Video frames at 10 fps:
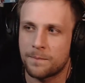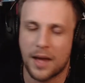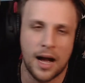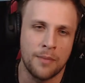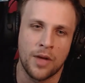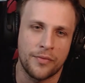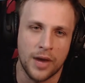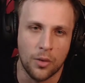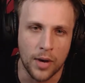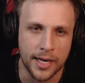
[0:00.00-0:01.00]
I'm not
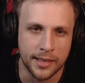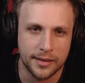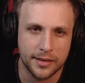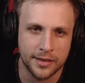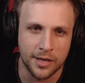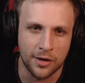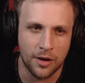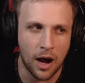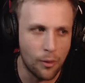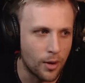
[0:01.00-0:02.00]
that way.
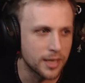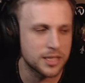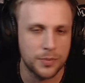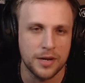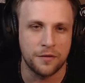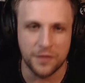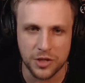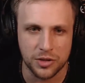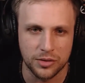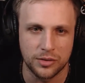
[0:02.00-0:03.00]
I want it to be
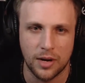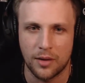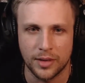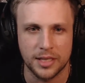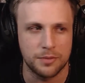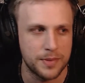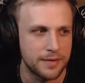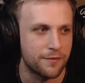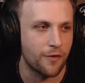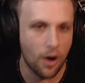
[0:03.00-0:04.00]
official. I want it to be
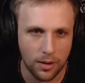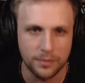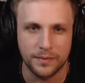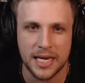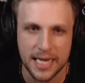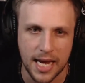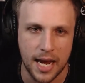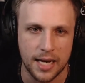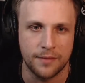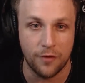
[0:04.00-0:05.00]
from
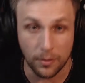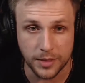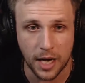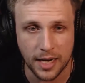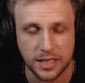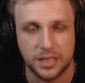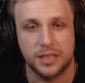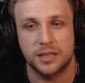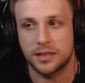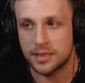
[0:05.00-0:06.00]
EA, from DICE.
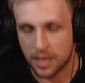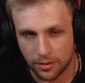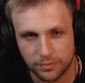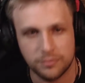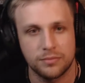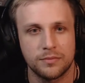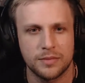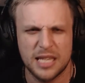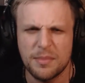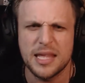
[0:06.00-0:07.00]

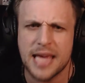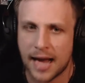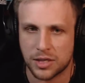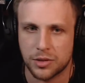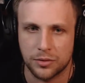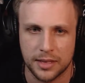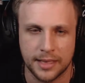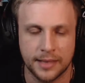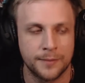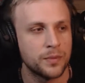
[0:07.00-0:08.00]
Give me the actual
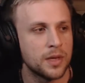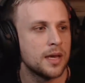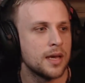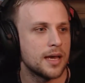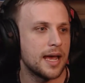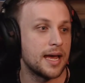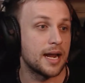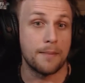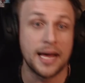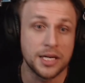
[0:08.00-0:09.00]
thing. And I
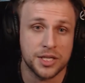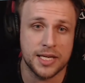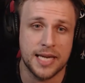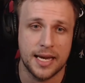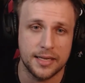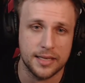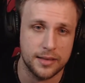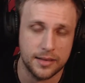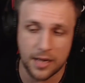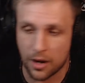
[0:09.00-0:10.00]
managed to get,
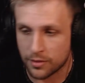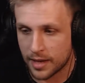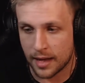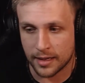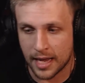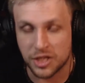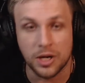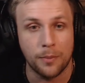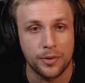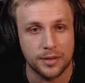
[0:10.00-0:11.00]
catch
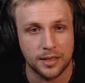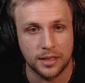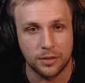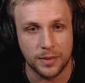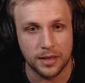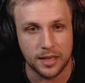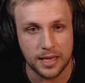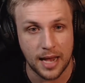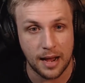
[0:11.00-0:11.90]
up with a little bit of the